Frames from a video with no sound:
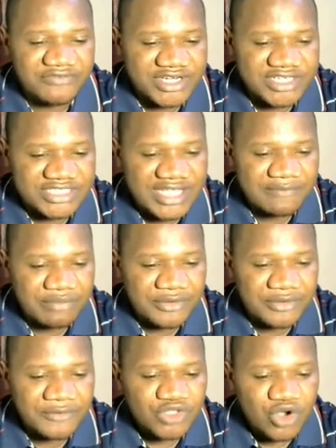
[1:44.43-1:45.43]
For
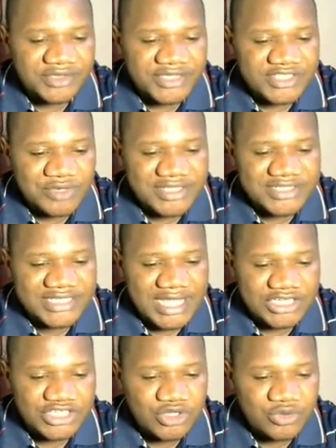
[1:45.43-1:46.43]
example, all these ones
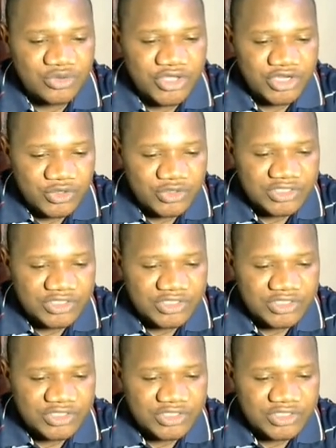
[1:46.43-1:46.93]
are showing